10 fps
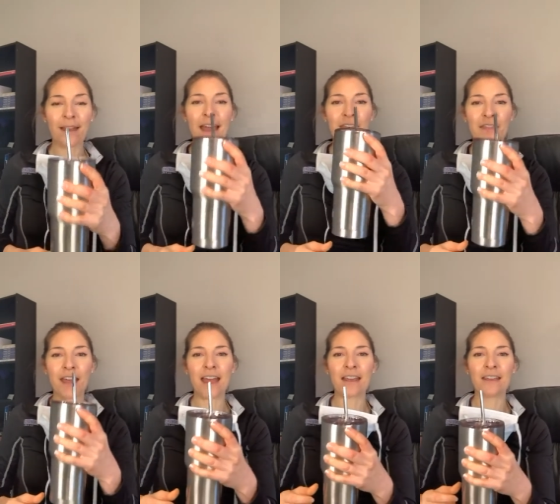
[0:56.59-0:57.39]
and
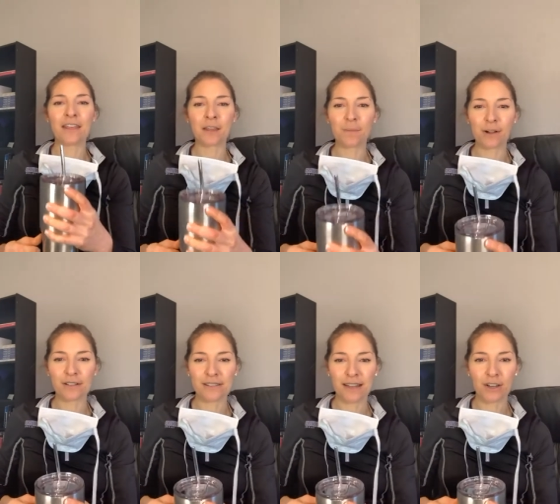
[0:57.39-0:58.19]
then the
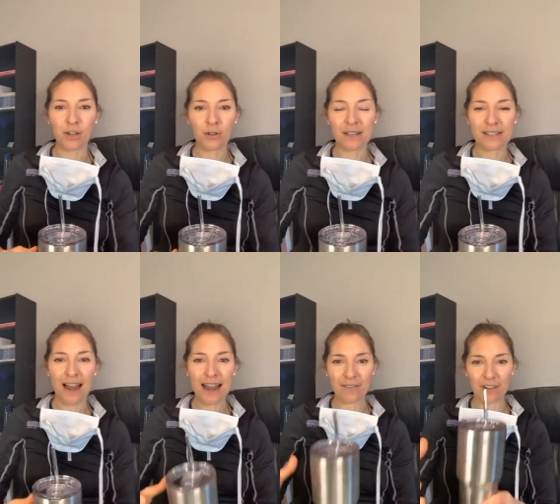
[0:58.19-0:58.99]
person who does
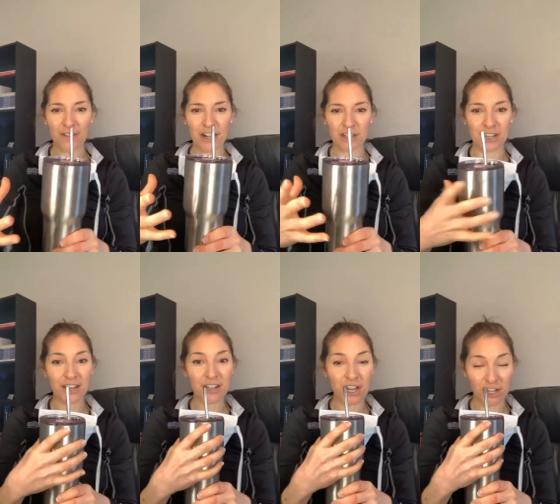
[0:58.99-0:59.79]
not have the infection
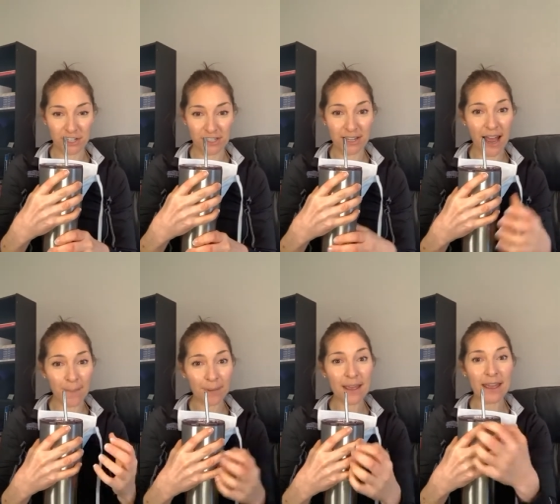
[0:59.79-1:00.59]
touches the cup,